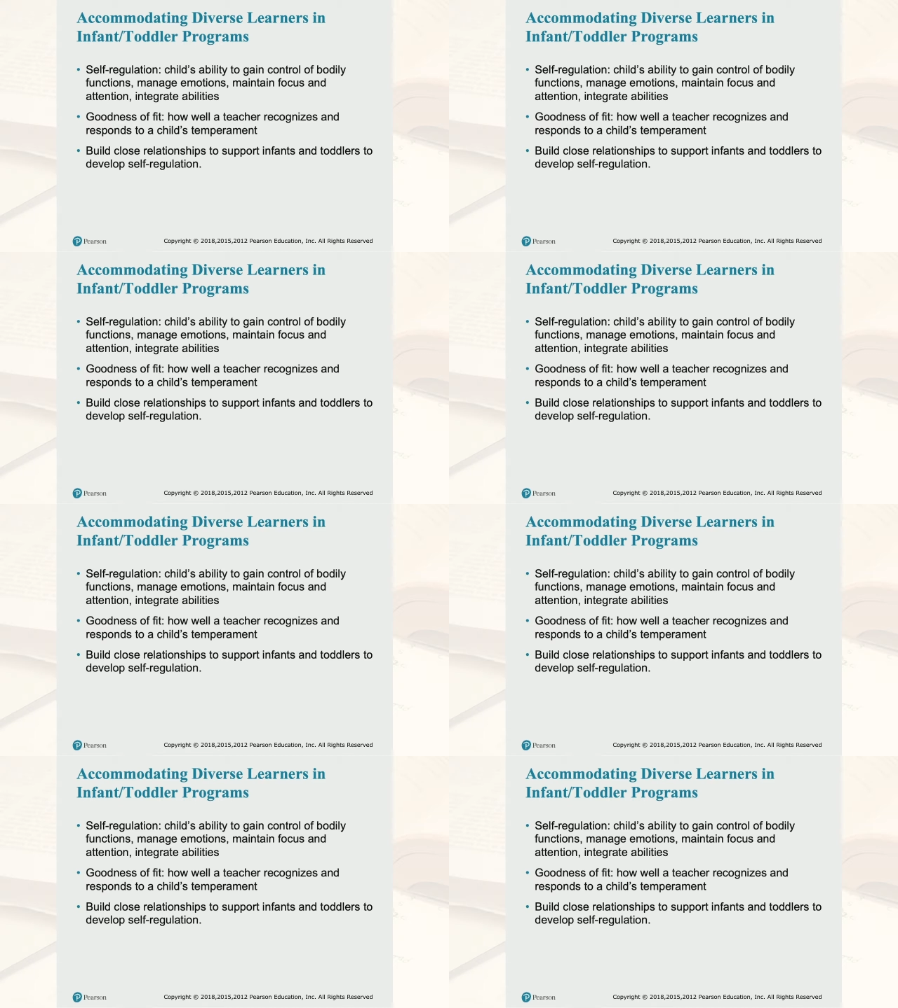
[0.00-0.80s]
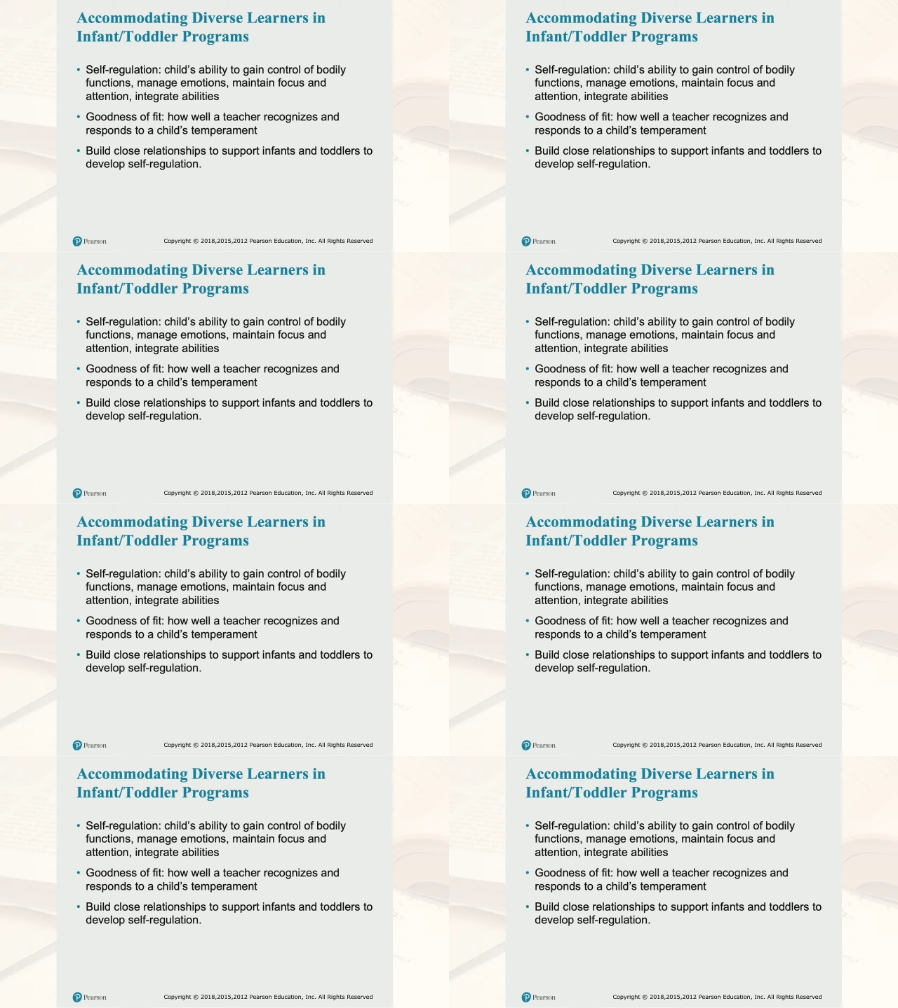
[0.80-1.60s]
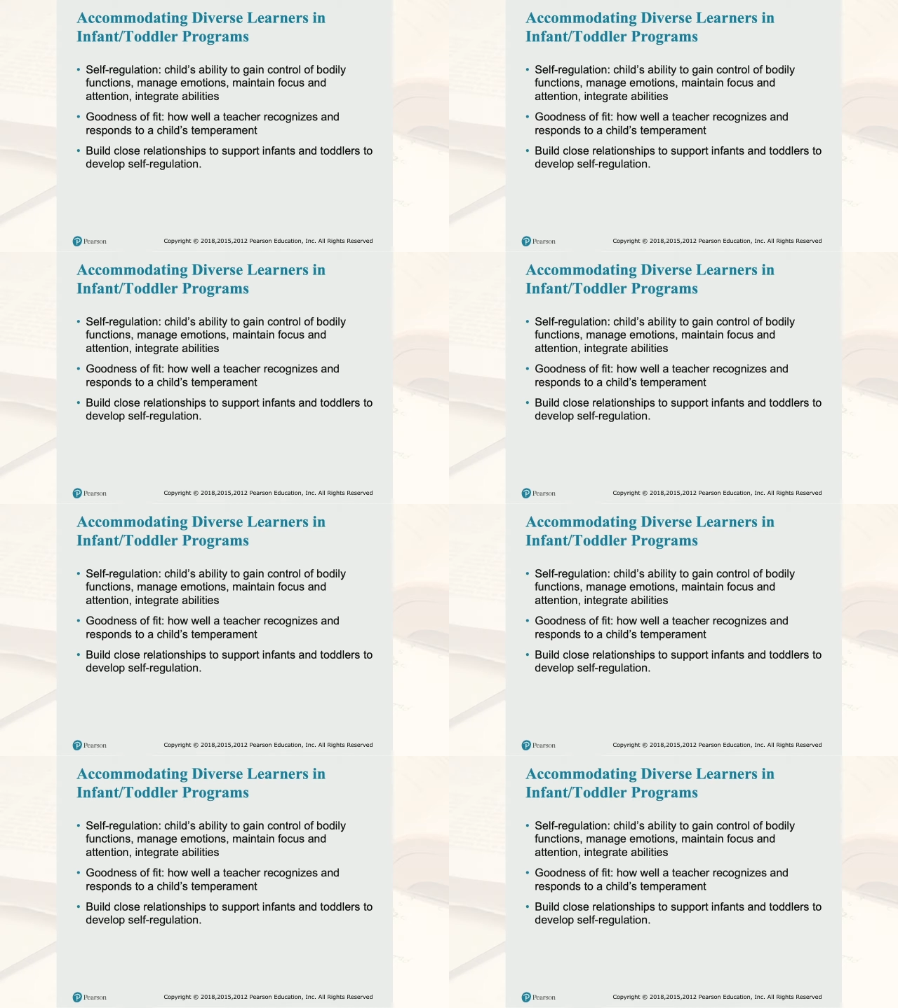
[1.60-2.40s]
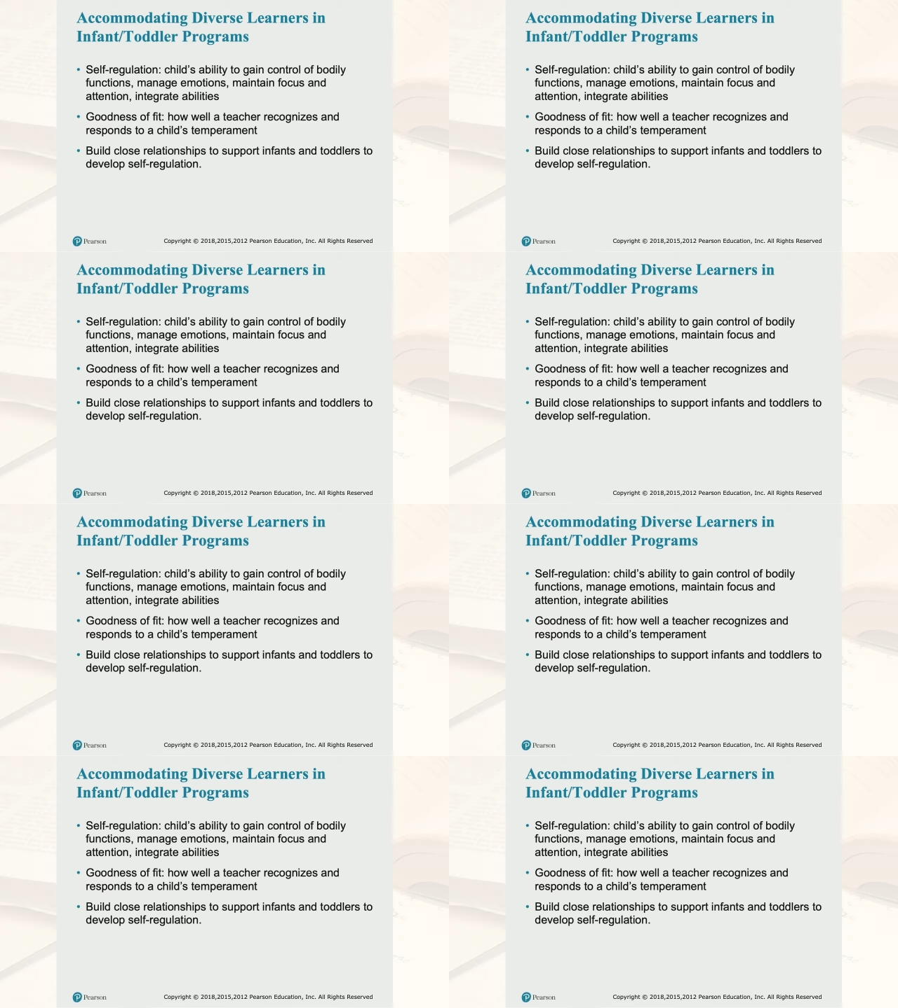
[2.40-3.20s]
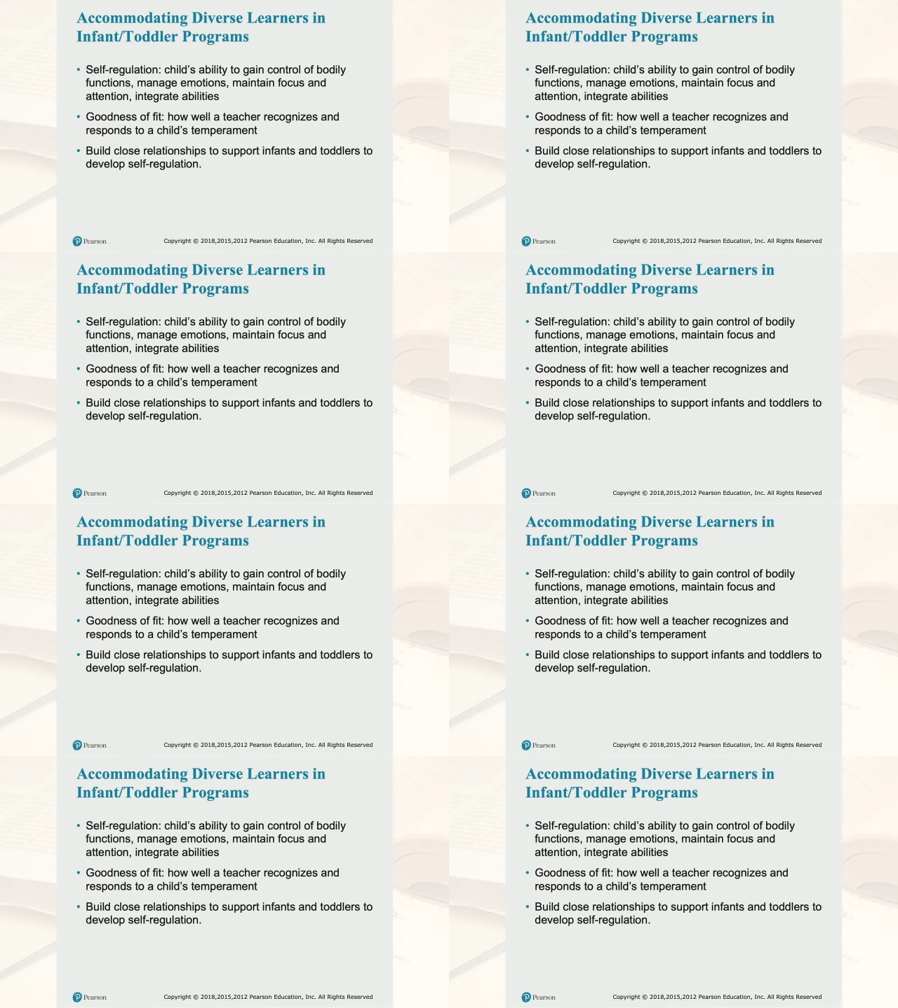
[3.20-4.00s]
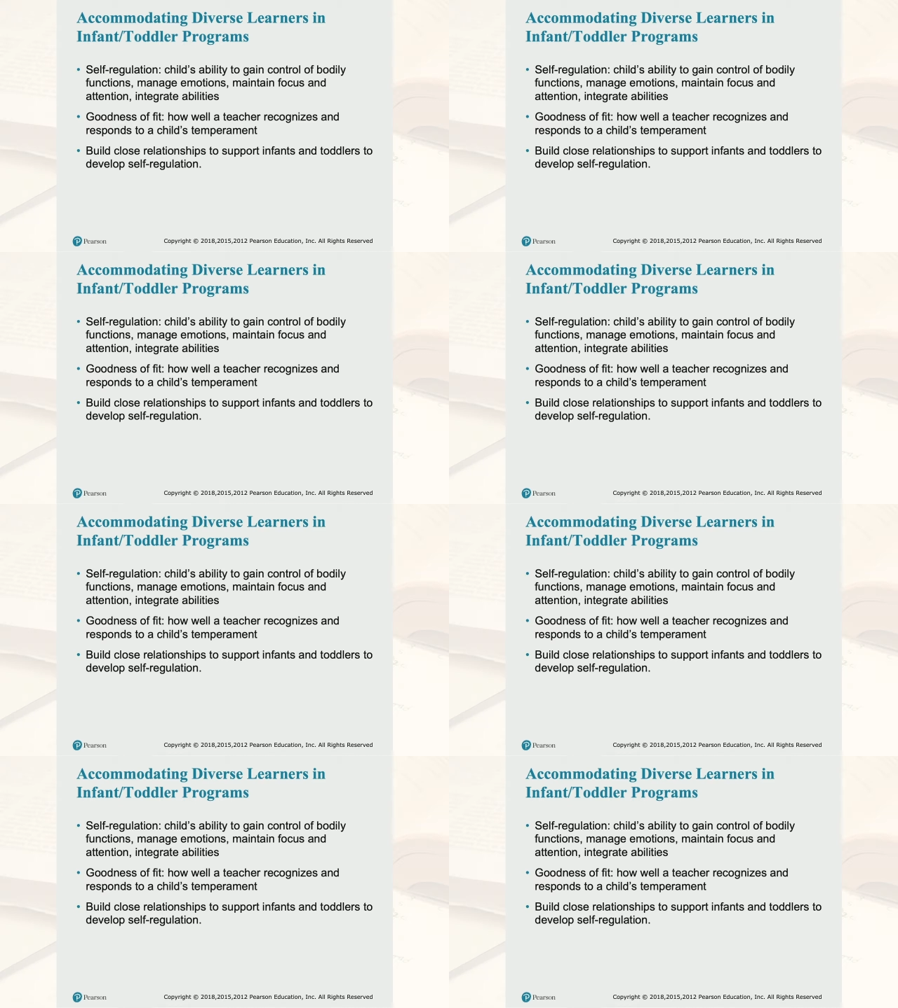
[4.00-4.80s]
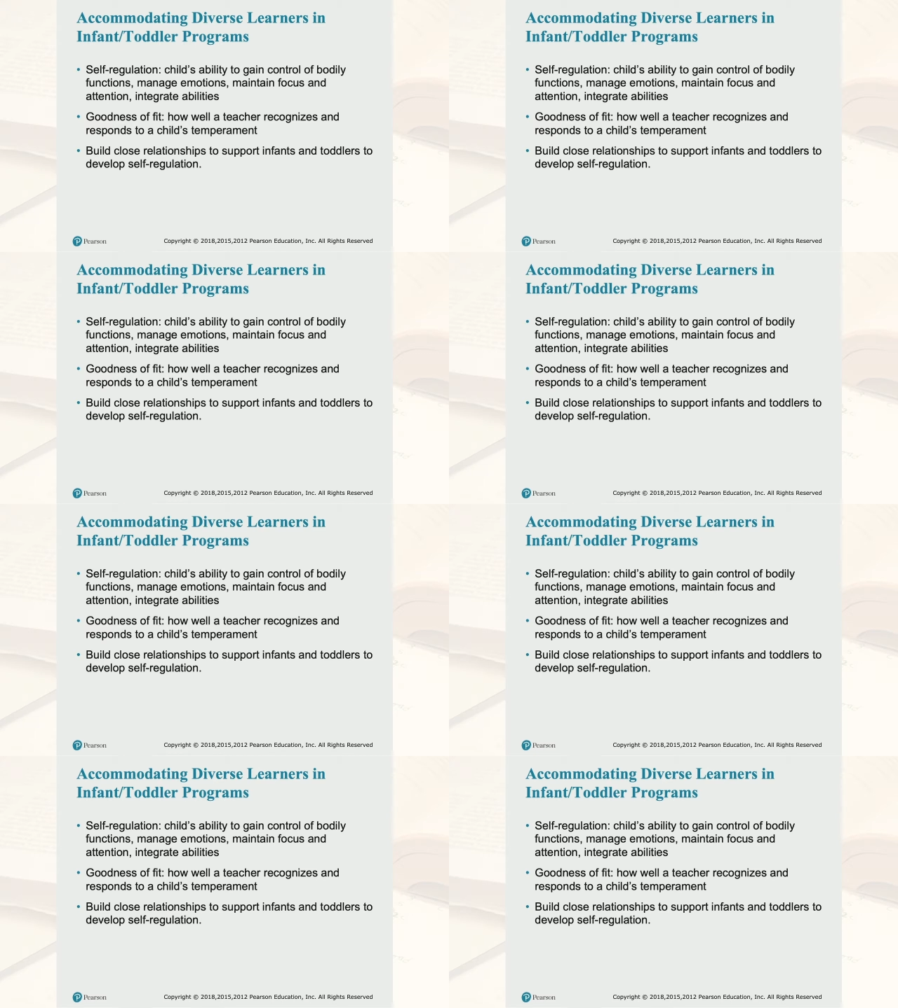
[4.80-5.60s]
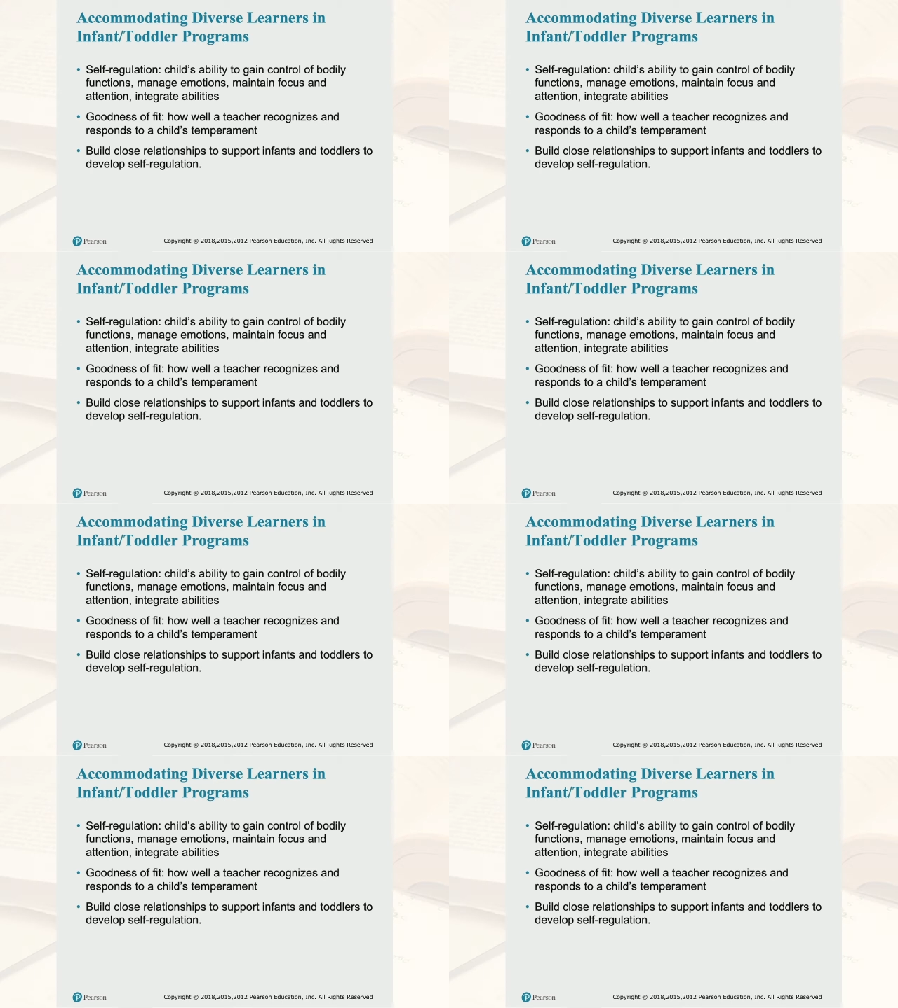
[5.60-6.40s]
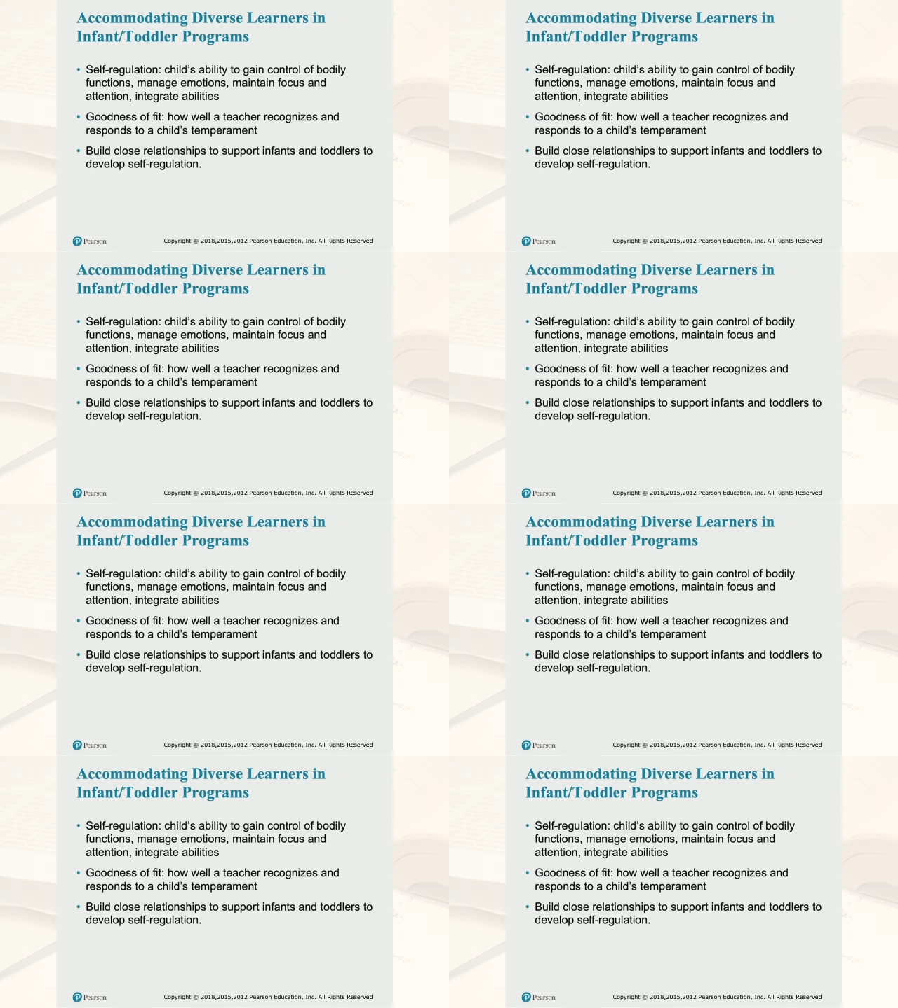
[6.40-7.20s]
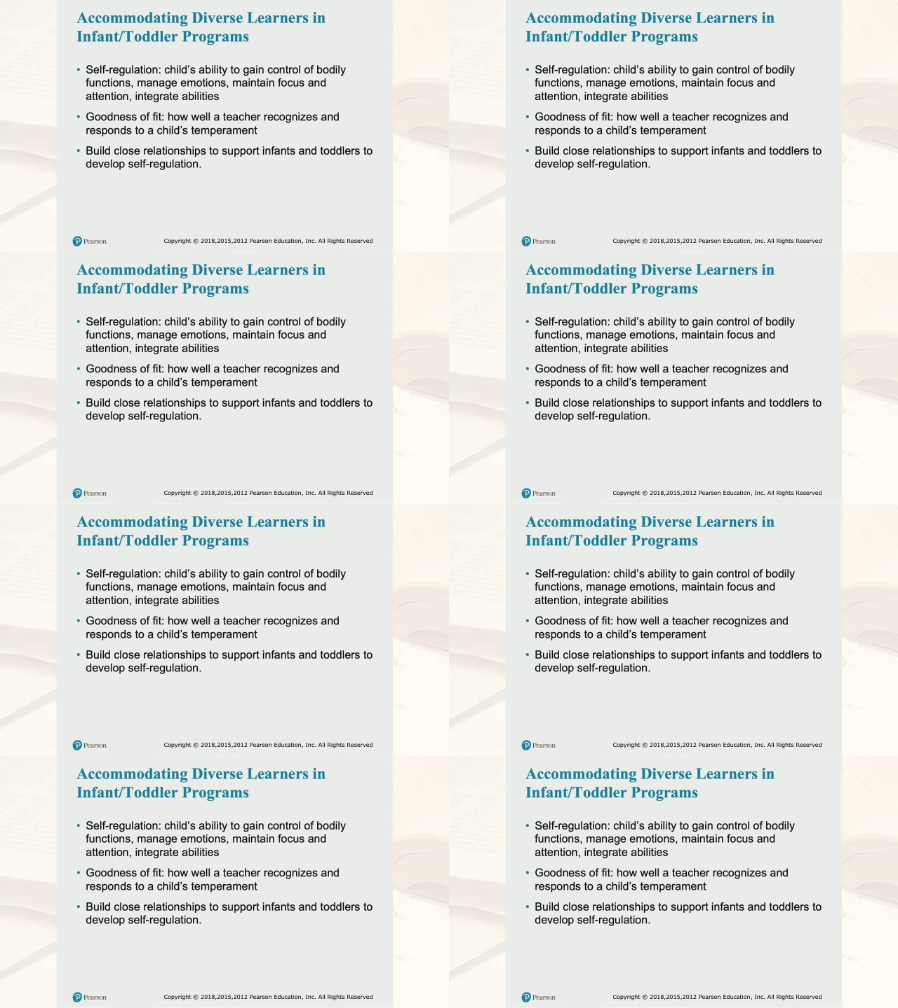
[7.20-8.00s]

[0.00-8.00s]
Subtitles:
[unreadable: no face in view]